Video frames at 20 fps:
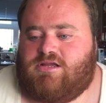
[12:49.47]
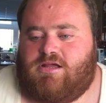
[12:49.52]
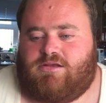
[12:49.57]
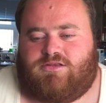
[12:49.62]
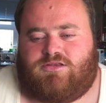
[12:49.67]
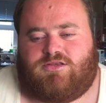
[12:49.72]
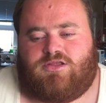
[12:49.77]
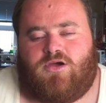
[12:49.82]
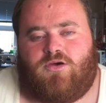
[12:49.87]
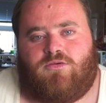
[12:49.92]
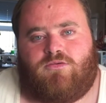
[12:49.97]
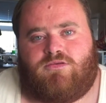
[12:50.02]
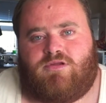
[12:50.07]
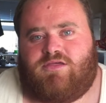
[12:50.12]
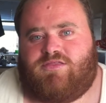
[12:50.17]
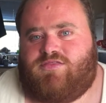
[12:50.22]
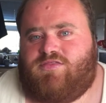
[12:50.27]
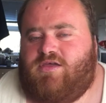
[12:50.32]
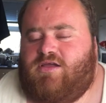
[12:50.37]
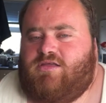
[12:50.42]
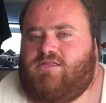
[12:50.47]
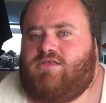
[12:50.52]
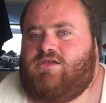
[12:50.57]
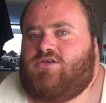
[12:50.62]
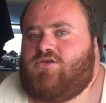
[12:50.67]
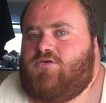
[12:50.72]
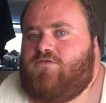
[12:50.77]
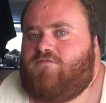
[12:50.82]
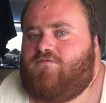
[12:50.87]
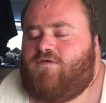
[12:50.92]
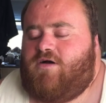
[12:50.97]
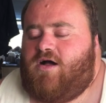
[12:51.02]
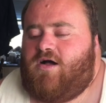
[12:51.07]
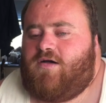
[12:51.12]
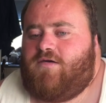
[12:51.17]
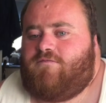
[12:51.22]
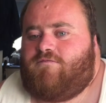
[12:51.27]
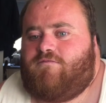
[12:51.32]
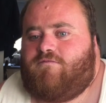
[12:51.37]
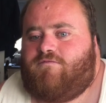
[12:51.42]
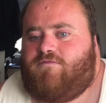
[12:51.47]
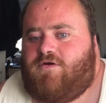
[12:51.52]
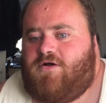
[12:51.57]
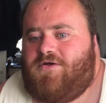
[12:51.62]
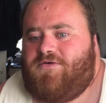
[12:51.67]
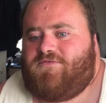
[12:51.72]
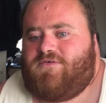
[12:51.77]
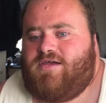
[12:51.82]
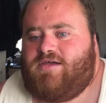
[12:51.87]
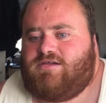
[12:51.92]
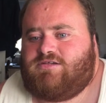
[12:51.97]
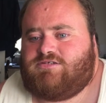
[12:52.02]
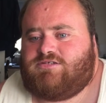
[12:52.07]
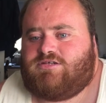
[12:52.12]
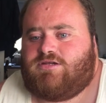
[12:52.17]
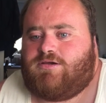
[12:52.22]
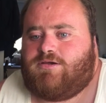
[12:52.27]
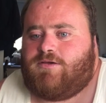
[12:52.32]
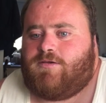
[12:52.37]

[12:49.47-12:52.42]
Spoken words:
I think they do 5 and 5S.